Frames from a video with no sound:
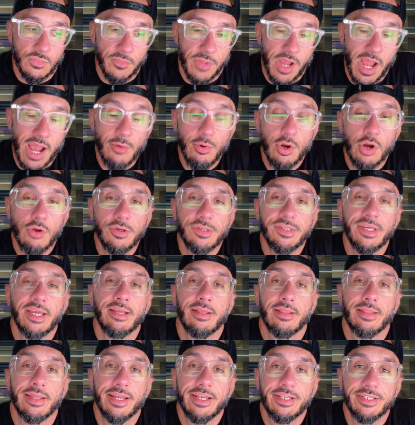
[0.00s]
I would always say
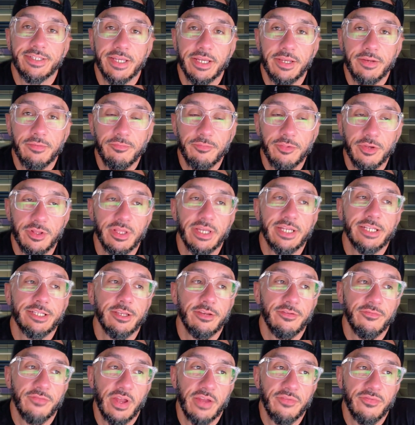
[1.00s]
LinkedIn, but
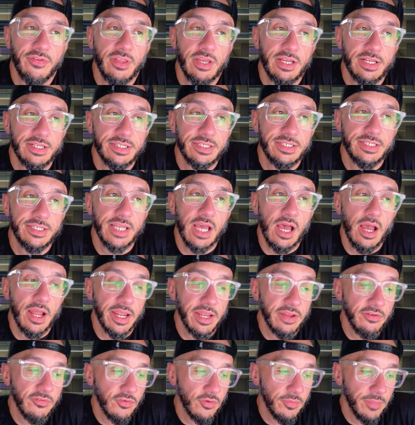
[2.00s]
LinkedIn, I feel like it's
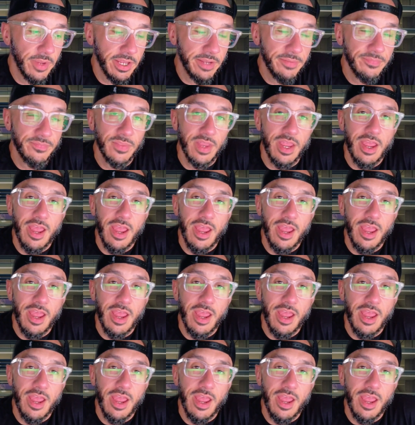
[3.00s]
dying for me.